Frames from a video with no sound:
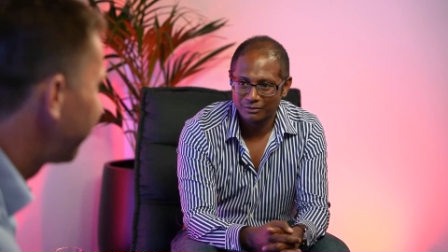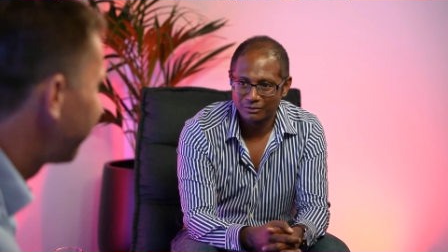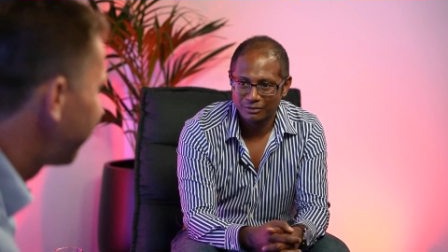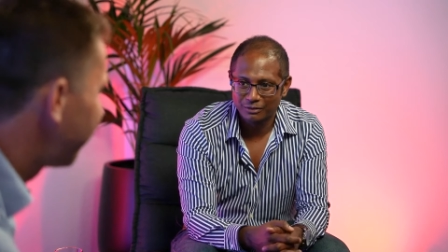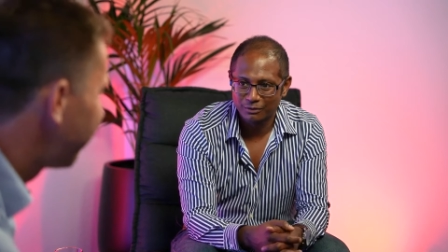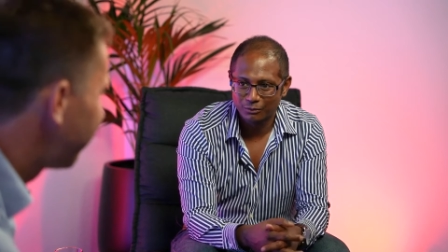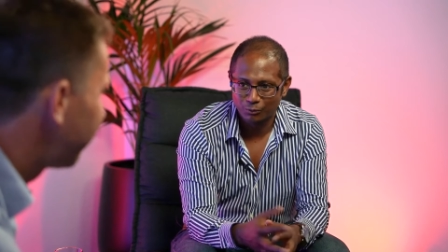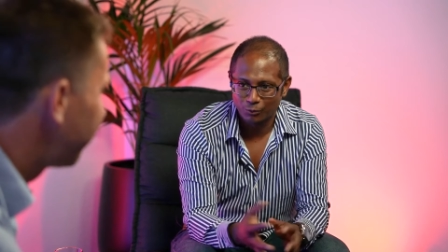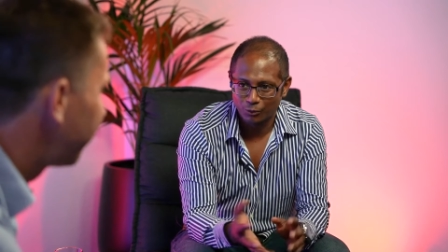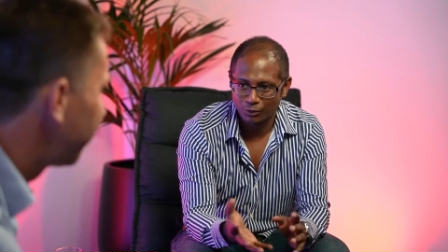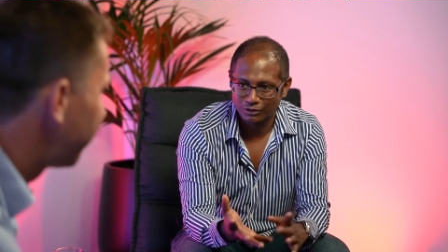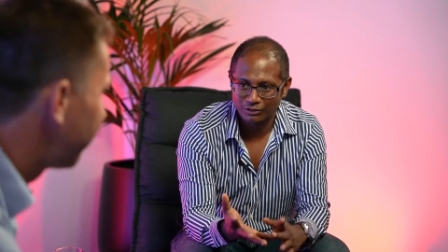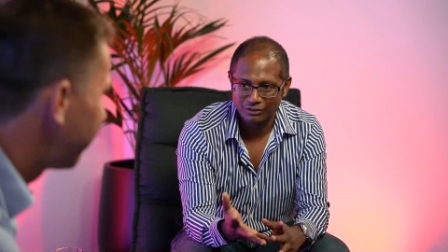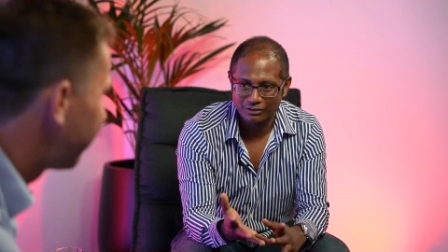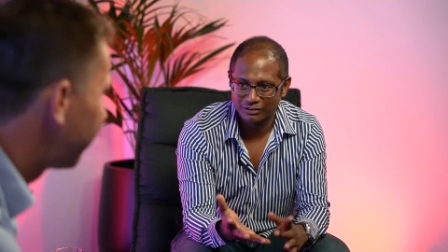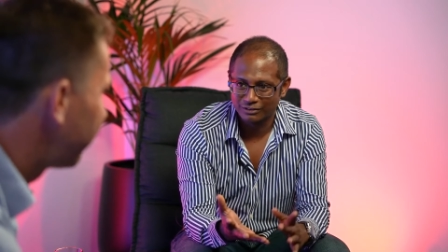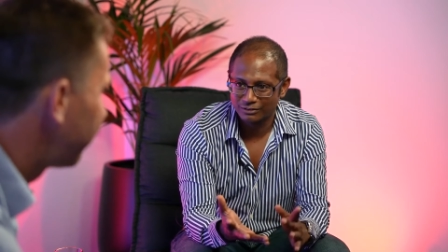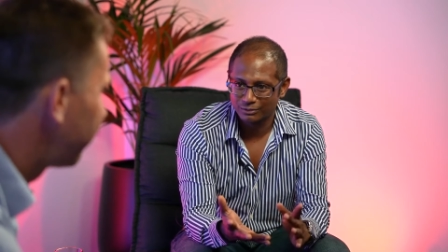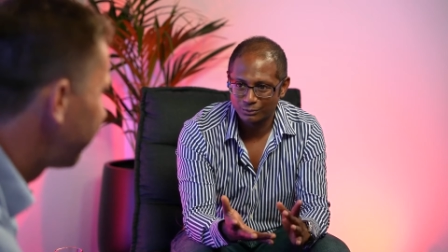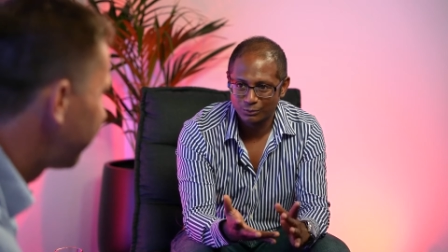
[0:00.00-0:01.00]

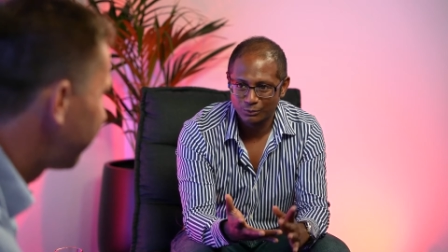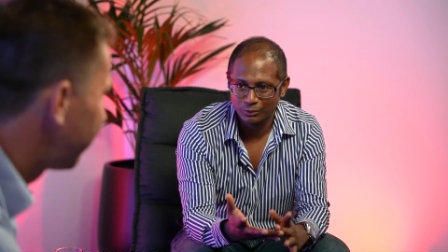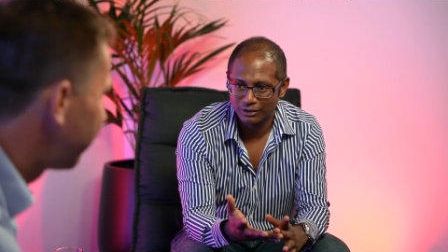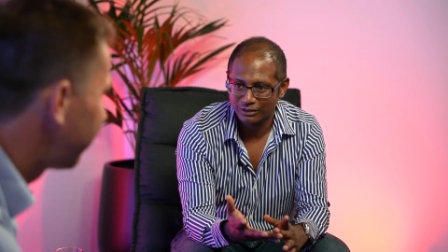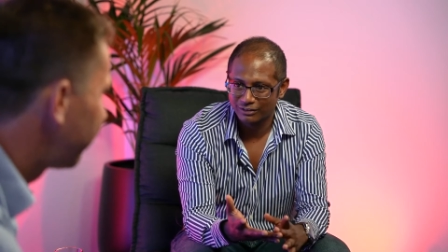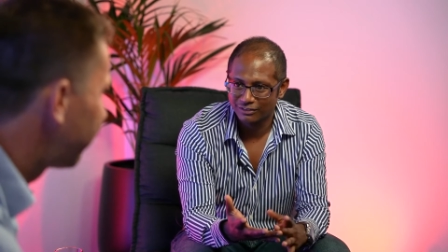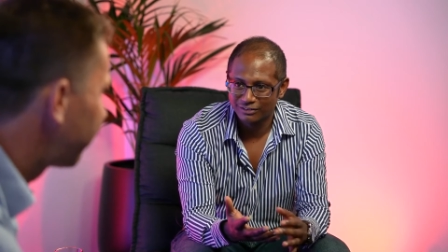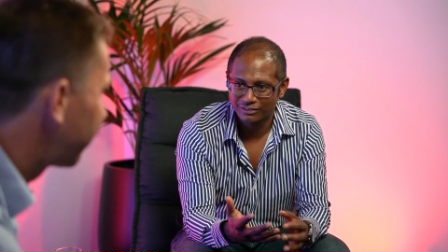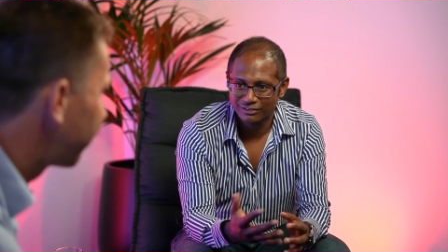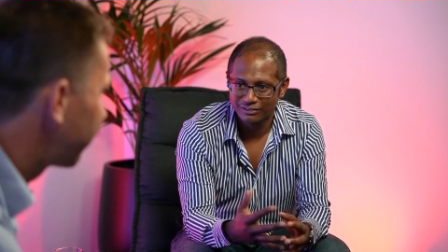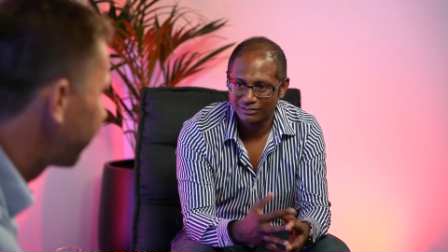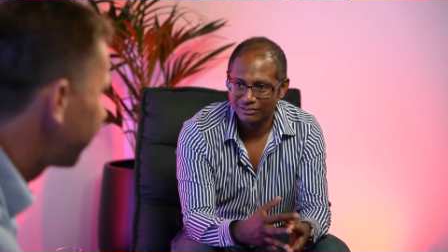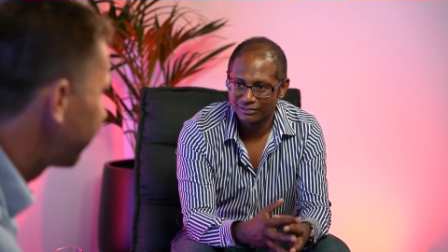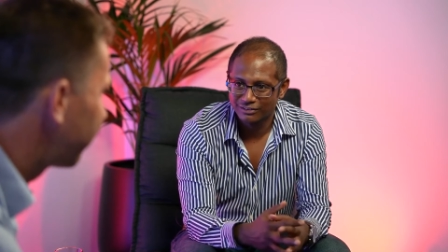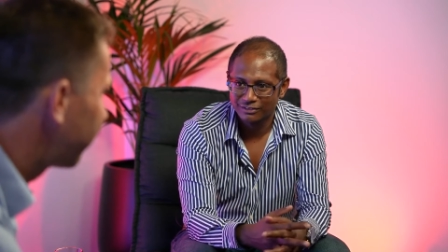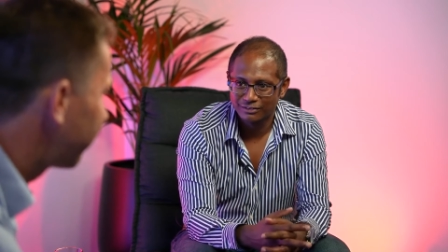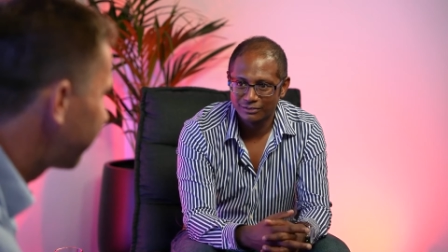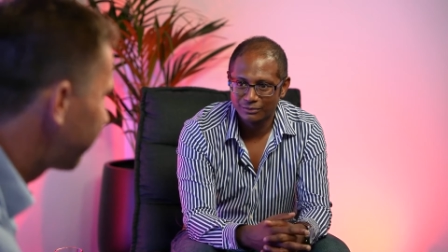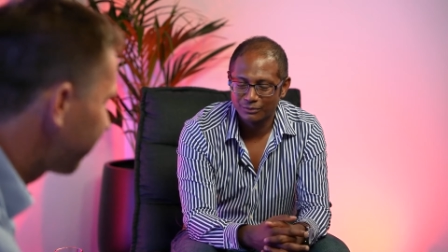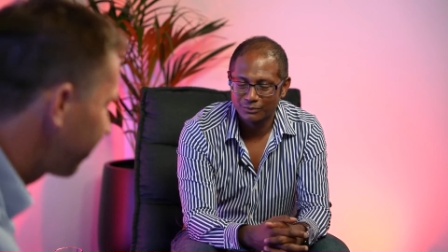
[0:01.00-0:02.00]
water, wind,
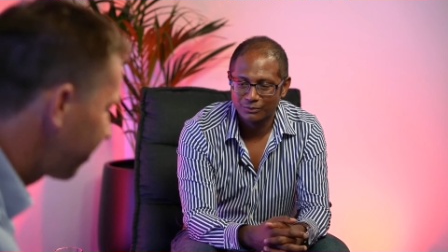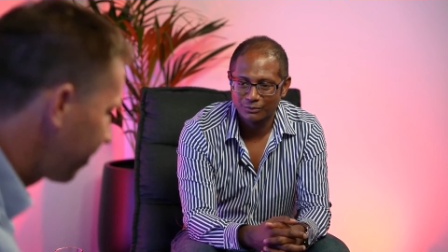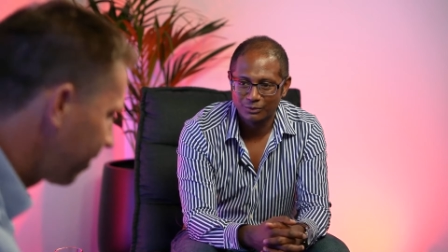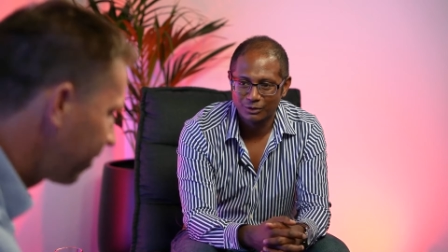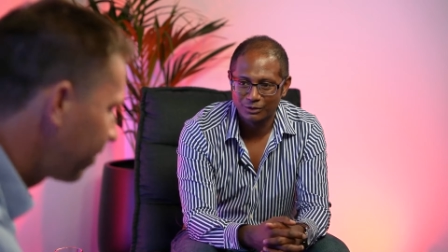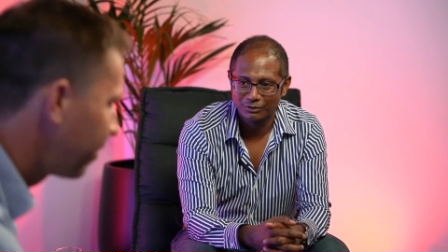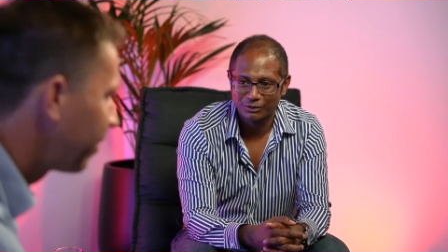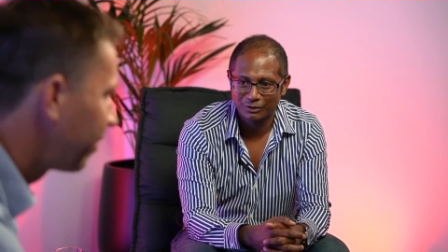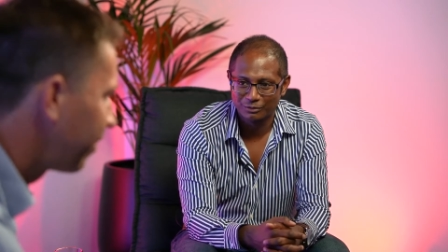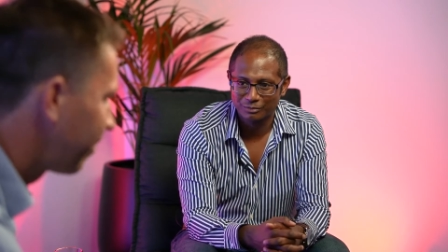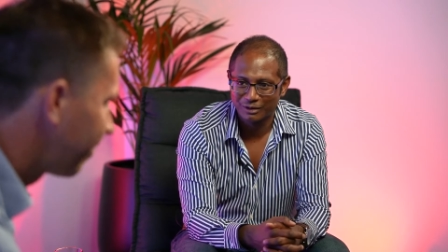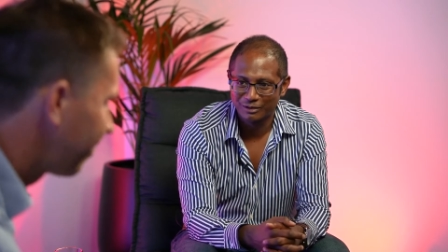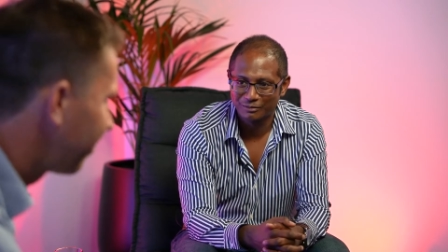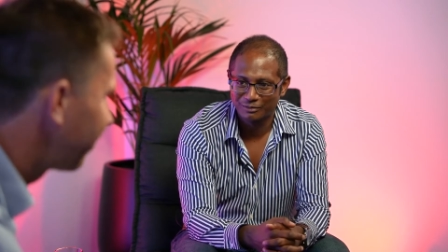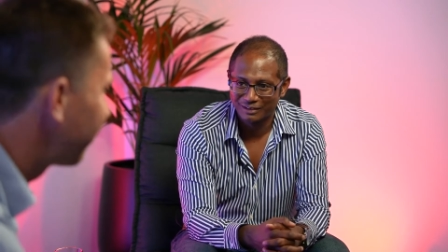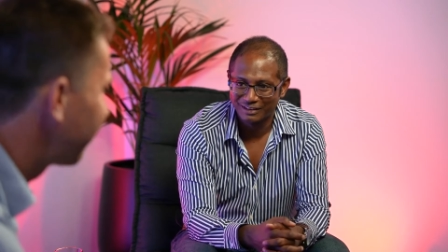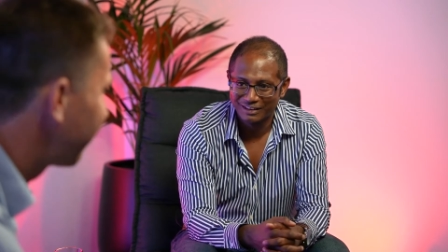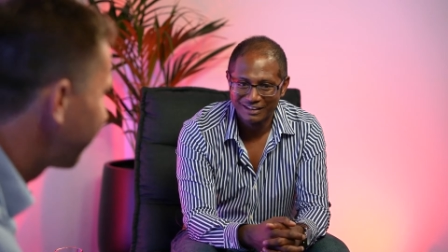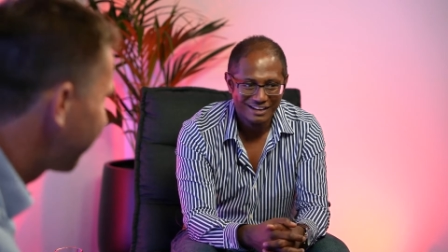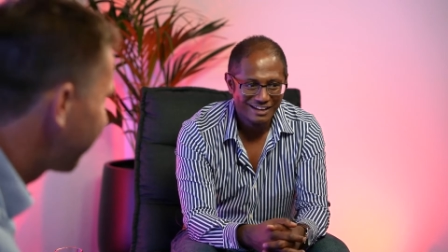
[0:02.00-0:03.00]
whatever it may
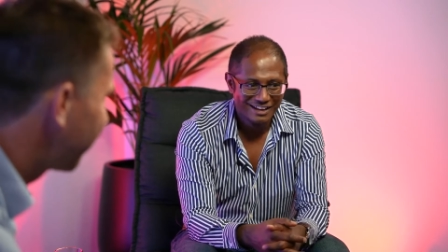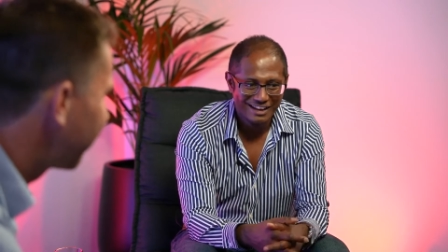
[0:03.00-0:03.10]
be,